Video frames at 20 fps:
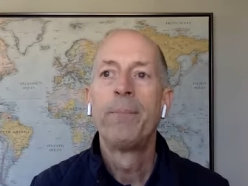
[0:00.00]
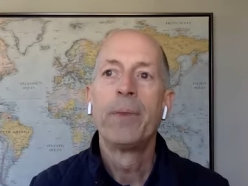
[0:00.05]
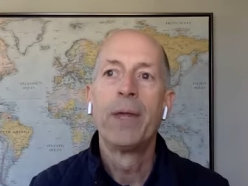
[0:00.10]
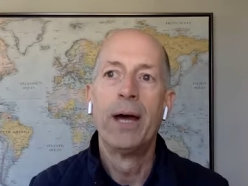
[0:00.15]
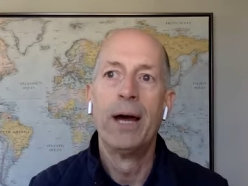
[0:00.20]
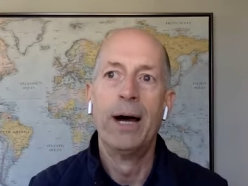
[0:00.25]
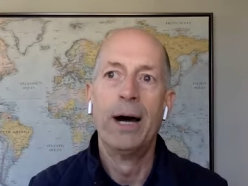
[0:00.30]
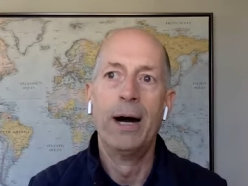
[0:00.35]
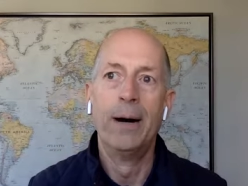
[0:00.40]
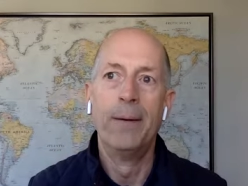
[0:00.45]

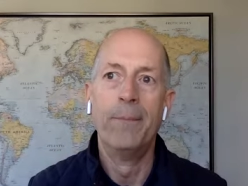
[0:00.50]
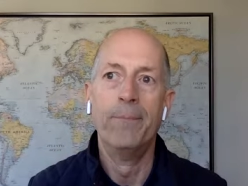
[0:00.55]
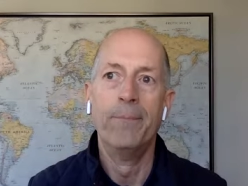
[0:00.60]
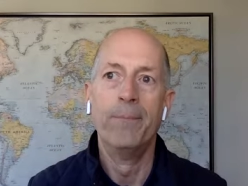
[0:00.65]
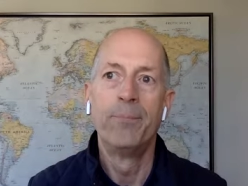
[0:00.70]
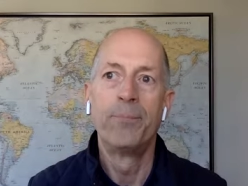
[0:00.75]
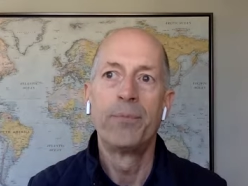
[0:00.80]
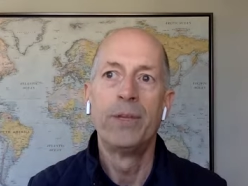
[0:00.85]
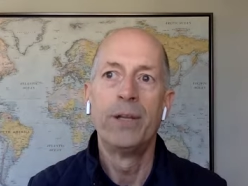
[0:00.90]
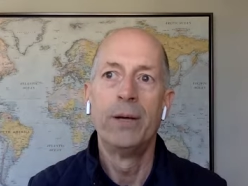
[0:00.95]

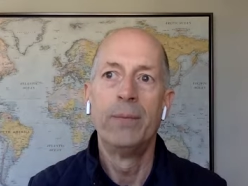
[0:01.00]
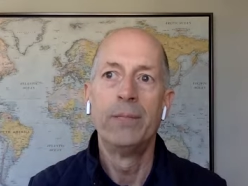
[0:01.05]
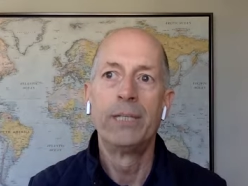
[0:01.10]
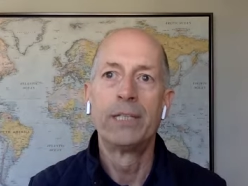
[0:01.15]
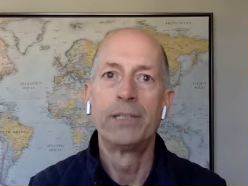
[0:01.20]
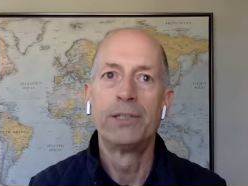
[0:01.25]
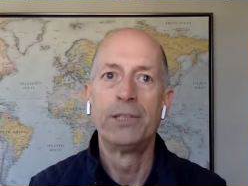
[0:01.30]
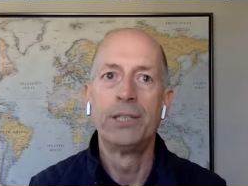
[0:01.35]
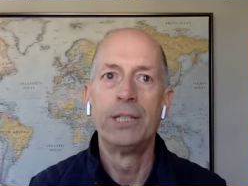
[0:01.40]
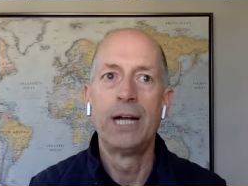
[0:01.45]
Um, you know,
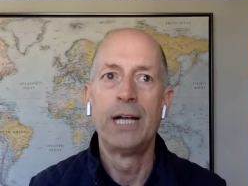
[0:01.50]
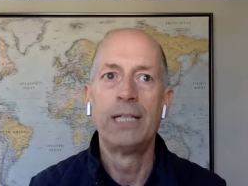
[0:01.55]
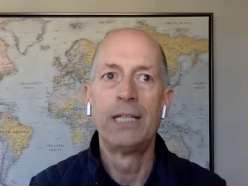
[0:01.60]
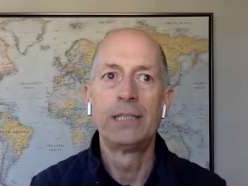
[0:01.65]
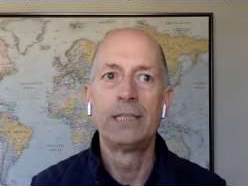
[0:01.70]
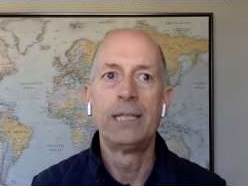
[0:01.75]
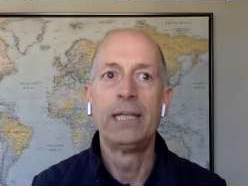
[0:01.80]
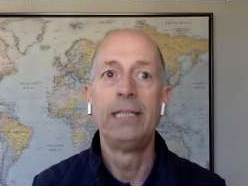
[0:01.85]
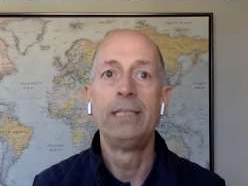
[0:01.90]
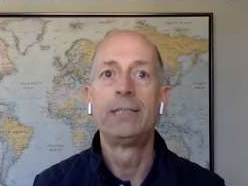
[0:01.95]
because the United
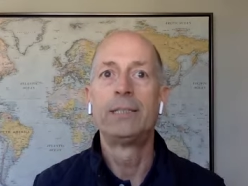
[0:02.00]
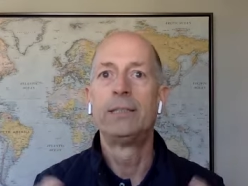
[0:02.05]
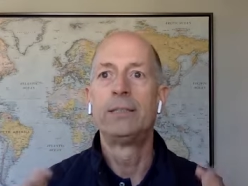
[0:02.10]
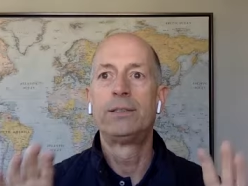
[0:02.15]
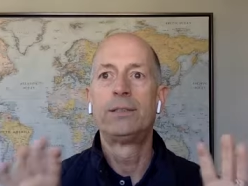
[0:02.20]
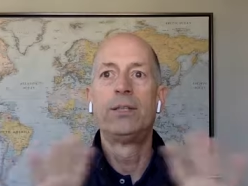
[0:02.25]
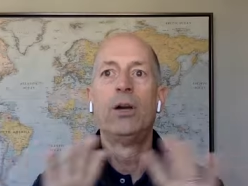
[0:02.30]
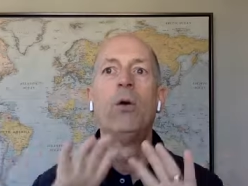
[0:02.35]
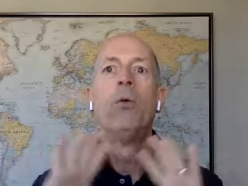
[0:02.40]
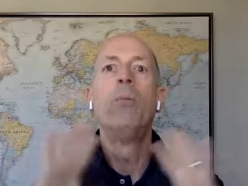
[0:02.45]
States,
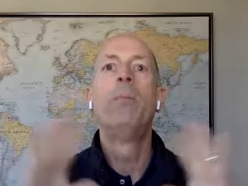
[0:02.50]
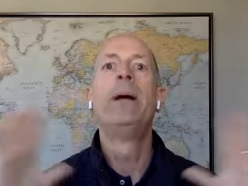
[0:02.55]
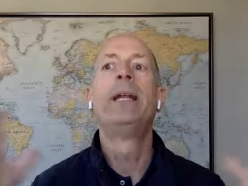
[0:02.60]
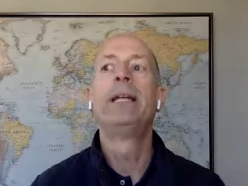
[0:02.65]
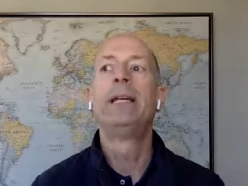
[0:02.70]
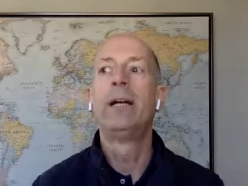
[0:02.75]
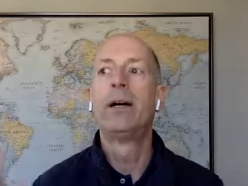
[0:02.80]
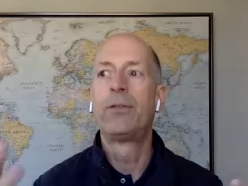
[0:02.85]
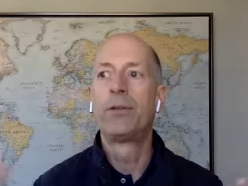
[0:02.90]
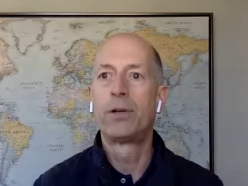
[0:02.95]
so
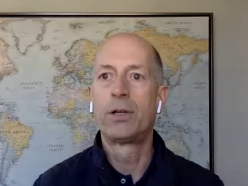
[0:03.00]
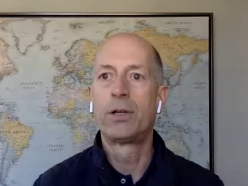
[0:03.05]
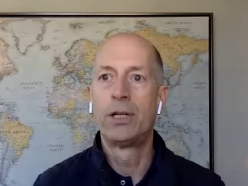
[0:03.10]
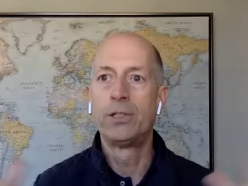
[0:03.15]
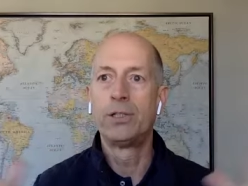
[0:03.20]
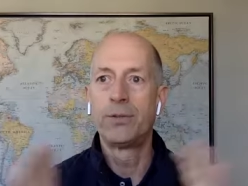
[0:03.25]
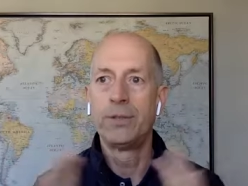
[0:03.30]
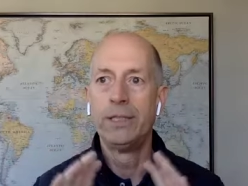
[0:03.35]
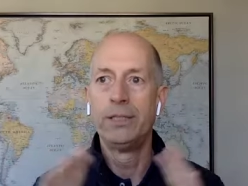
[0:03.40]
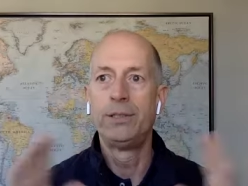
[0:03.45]
many other
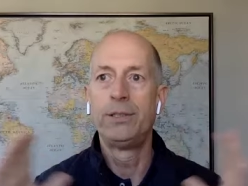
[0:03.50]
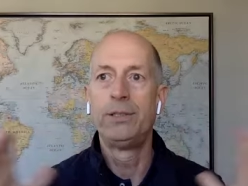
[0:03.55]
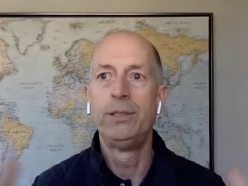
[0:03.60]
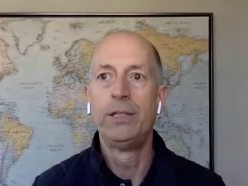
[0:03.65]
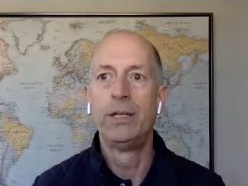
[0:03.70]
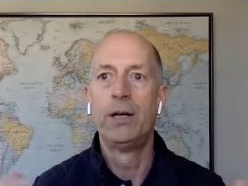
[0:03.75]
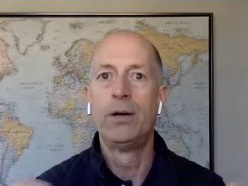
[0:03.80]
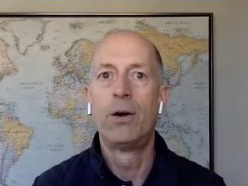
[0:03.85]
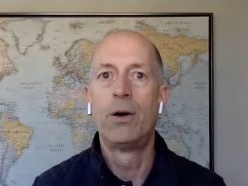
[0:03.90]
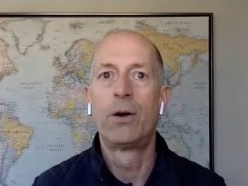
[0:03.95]
countries,
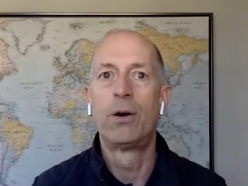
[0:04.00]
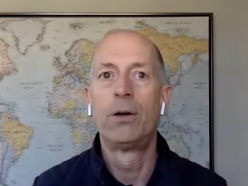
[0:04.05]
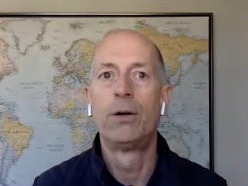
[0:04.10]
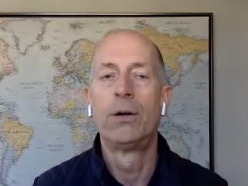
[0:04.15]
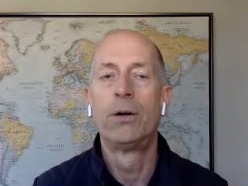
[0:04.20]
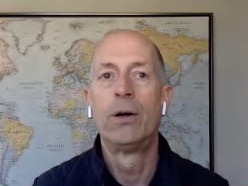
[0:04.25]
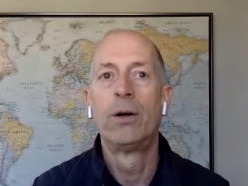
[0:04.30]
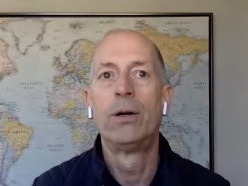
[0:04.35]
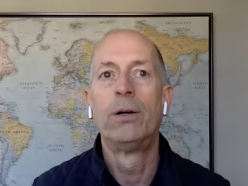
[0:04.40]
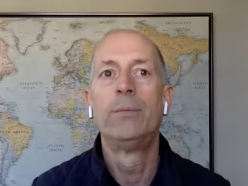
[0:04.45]
you know,
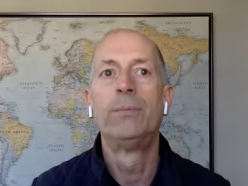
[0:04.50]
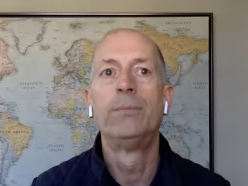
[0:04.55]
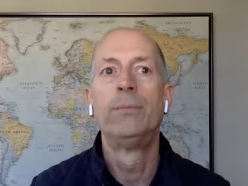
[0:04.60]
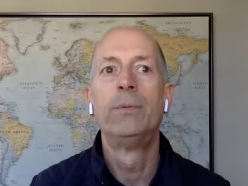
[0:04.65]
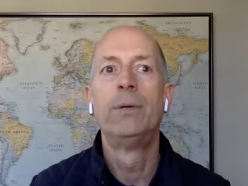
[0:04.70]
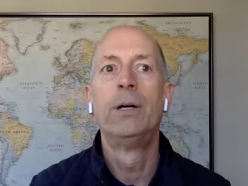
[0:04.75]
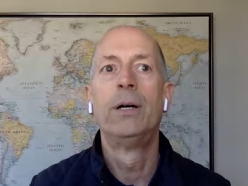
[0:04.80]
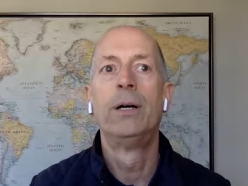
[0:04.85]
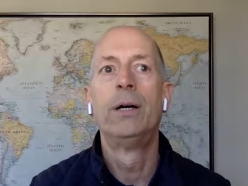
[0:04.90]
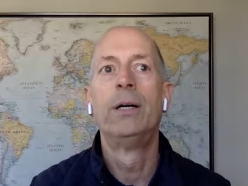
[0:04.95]
are are
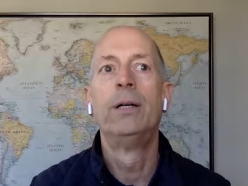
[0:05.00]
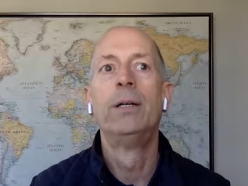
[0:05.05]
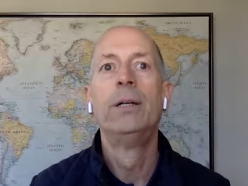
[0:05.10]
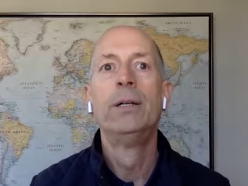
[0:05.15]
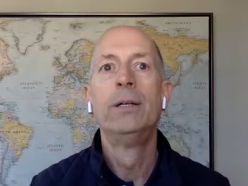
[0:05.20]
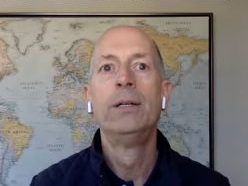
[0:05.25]
uh,